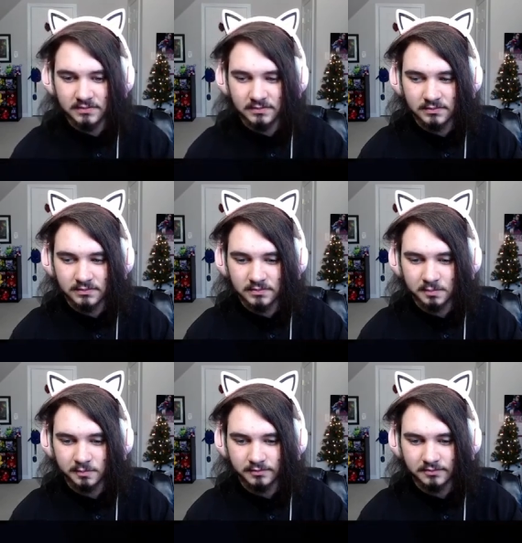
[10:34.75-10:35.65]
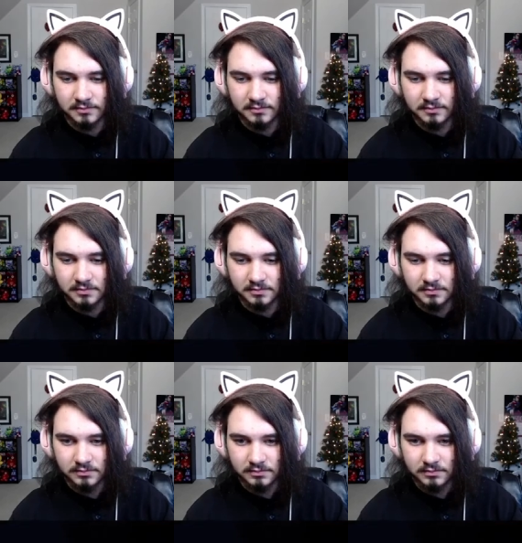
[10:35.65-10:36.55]

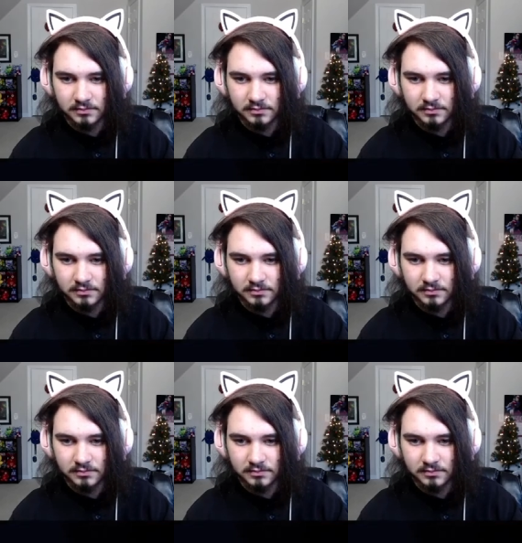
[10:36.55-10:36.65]
No one is speaking in this clip.